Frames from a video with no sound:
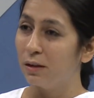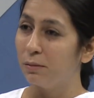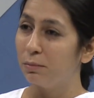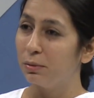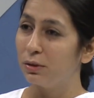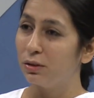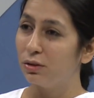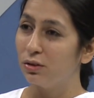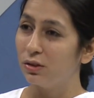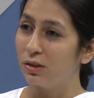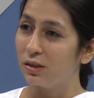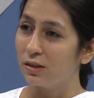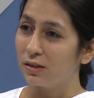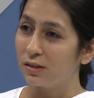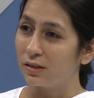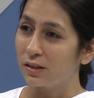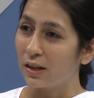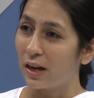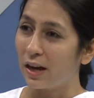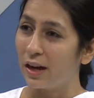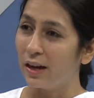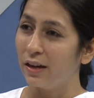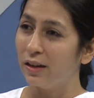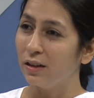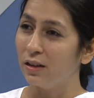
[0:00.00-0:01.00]
But to
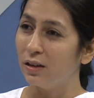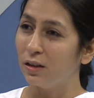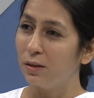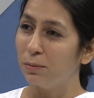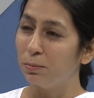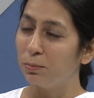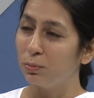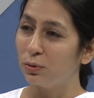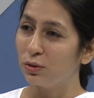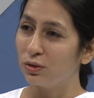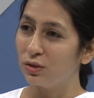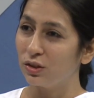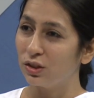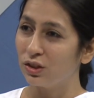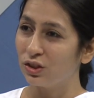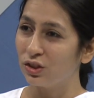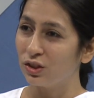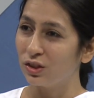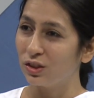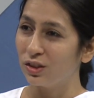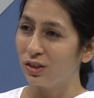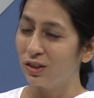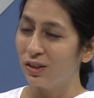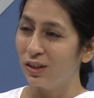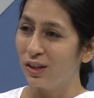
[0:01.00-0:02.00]
desire a
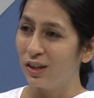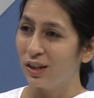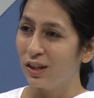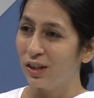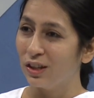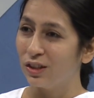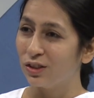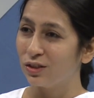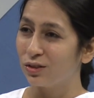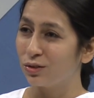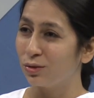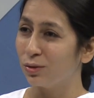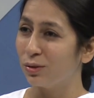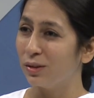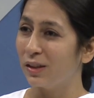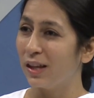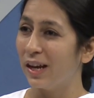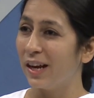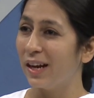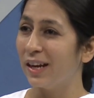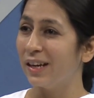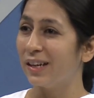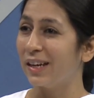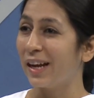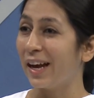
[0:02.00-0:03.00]
position so
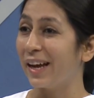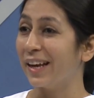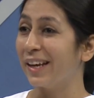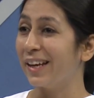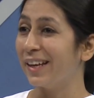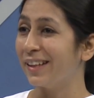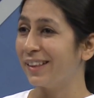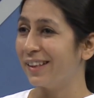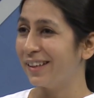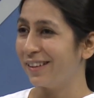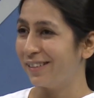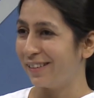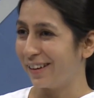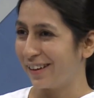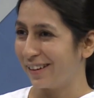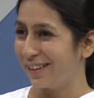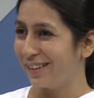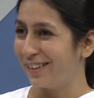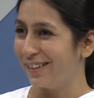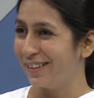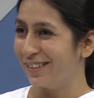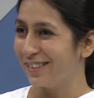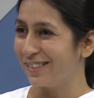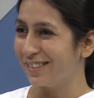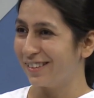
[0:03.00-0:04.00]
that I get that
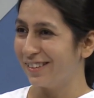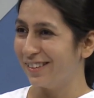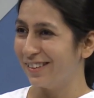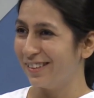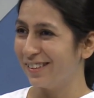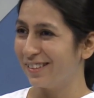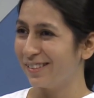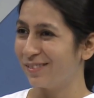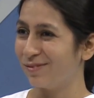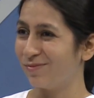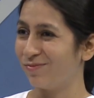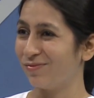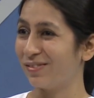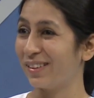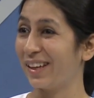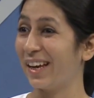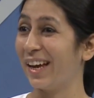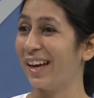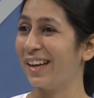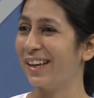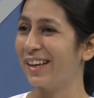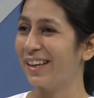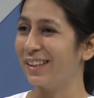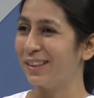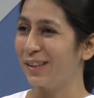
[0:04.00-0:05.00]
recognition,
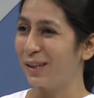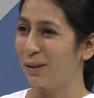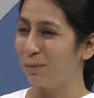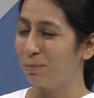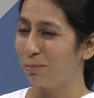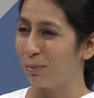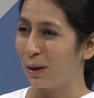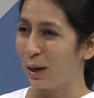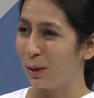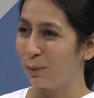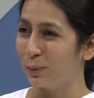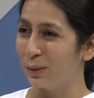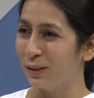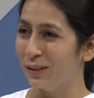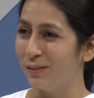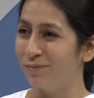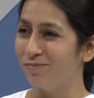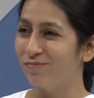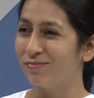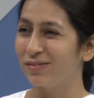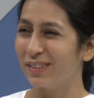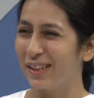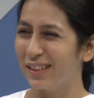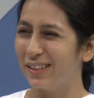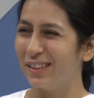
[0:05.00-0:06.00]
I get that power,
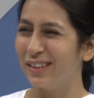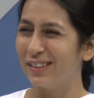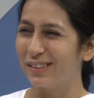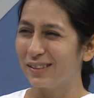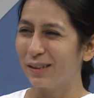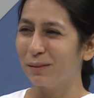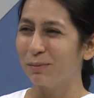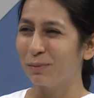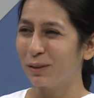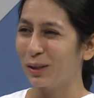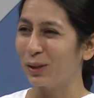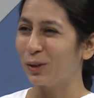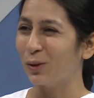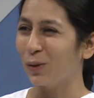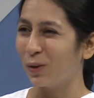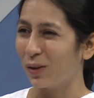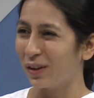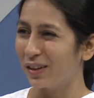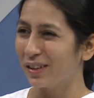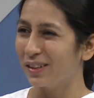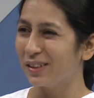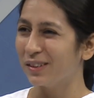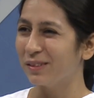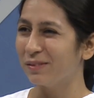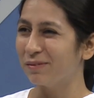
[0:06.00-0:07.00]
then there's something
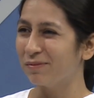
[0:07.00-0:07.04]
wrong.